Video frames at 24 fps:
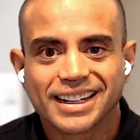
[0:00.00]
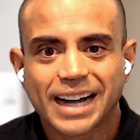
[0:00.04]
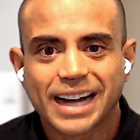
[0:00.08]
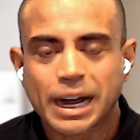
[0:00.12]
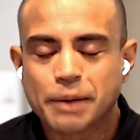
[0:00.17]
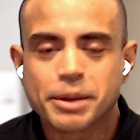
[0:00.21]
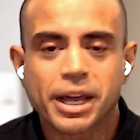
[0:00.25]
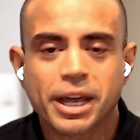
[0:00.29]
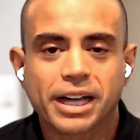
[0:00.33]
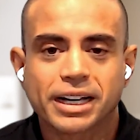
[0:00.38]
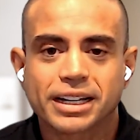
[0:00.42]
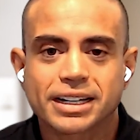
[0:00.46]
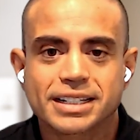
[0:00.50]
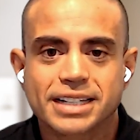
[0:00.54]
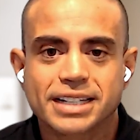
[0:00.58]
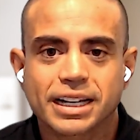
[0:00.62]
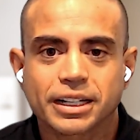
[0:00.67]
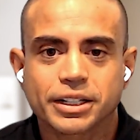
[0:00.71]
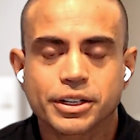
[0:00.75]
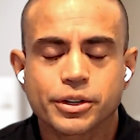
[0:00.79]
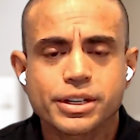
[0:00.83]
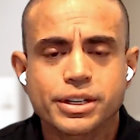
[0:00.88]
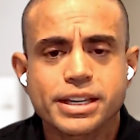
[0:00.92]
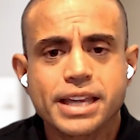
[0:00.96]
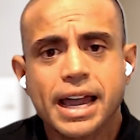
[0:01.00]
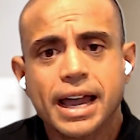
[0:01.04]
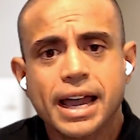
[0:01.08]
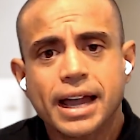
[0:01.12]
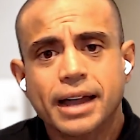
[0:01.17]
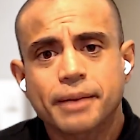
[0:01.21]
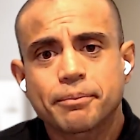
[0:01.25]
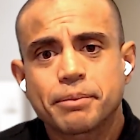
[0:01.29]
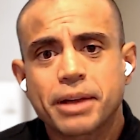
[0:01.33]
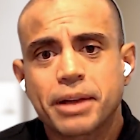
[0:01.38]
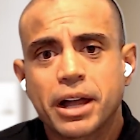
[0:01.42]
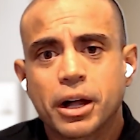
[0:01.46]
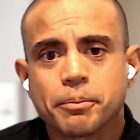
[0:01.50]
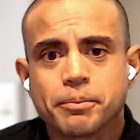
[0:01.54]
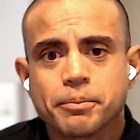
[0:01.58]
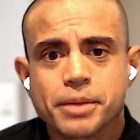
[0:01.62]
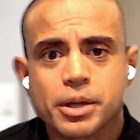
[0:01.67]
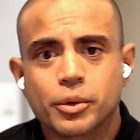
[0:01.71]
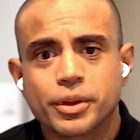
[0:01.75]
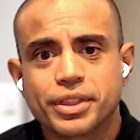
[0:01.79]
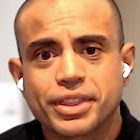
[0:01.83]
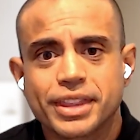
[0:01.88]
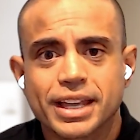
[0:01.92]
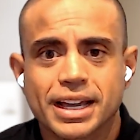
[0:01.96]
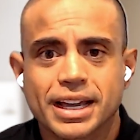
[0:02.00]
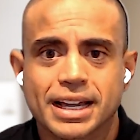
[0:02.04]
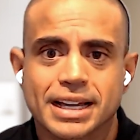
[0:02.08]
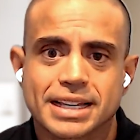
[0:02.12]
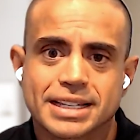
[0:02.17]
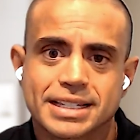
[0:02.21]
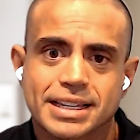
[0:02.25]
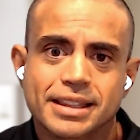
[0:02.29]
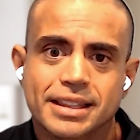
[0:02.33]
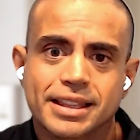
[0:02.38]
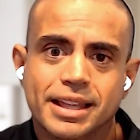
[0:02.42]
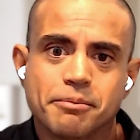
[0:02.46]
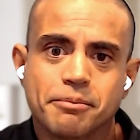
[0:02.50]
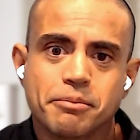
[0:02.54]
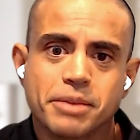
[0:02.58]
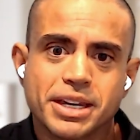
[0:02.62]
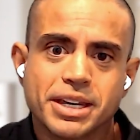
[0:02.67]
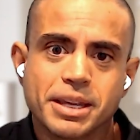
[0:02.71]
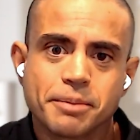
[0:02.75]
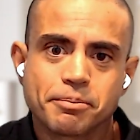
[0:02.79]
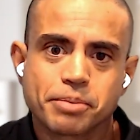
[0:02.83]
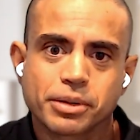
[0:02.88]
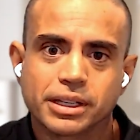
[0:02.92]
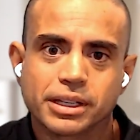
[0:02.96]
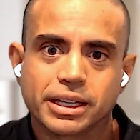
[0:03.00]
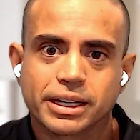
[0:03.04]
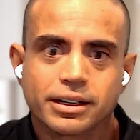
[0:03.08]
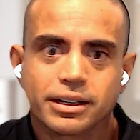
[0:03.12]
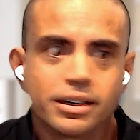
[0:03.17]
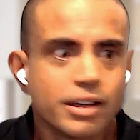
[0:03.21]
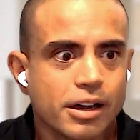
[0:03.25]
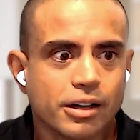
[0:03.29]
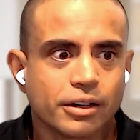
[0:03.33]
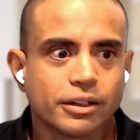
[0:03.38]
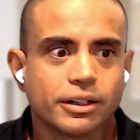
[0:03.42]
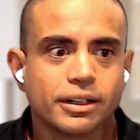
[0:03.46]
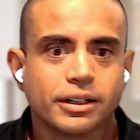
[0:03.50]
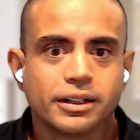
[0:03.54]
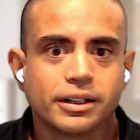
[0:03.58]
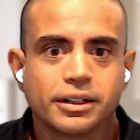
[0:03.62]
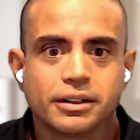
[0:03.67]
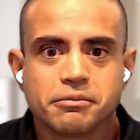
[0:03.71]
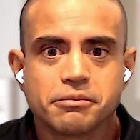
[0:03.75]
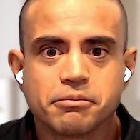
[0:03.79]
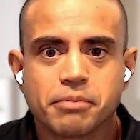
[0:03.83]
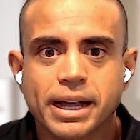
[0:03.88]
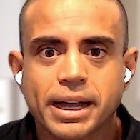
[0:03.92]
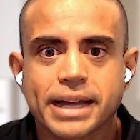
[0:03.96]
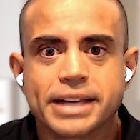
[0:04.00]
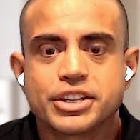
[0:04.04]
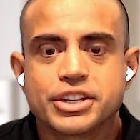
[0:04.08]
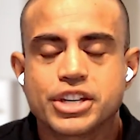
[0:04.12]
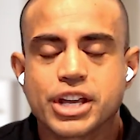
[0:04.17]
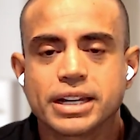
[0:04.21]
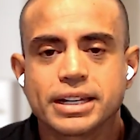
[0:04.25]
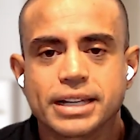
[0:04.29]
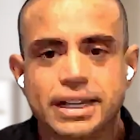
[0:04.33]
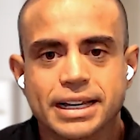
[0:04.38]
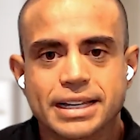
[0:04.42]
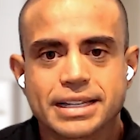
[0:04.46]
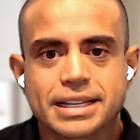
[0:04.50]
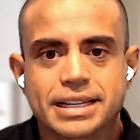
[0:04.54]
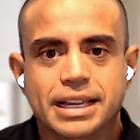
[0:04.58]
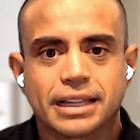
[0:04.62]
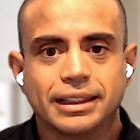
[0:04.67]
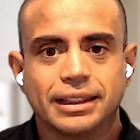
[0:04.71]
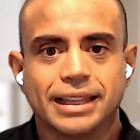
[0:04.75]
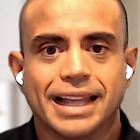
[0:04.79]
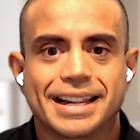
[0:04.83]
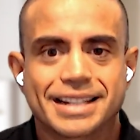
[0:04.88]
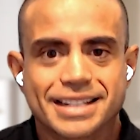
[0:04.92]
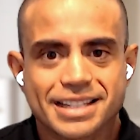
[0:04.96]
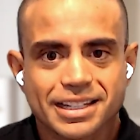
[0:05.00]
I'm not going to tell you, yeah, help me with this and then manipulate it. No, my agenda is let's